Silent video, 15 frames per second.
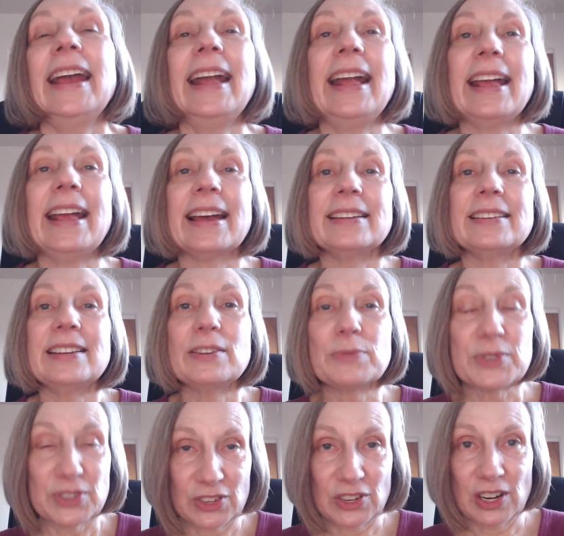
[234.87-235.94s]
And it
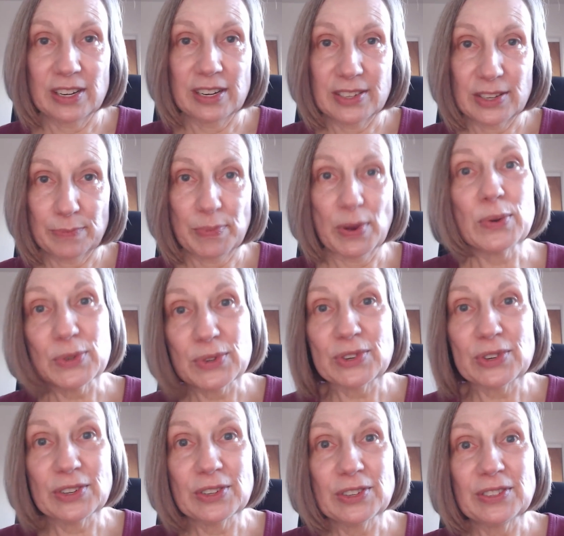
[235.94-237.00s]
was started as a
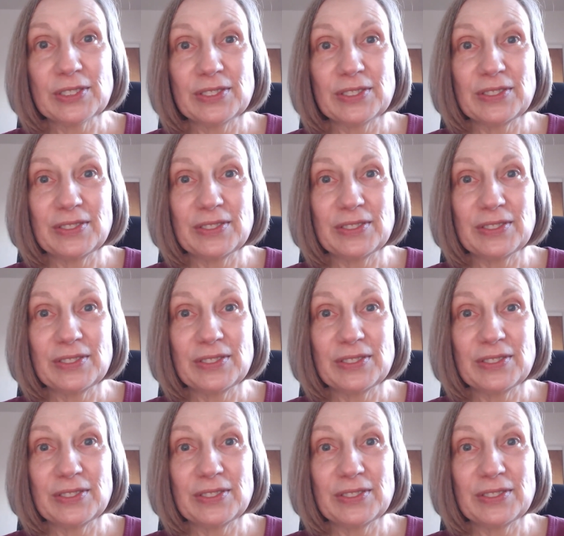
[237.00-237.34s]
postal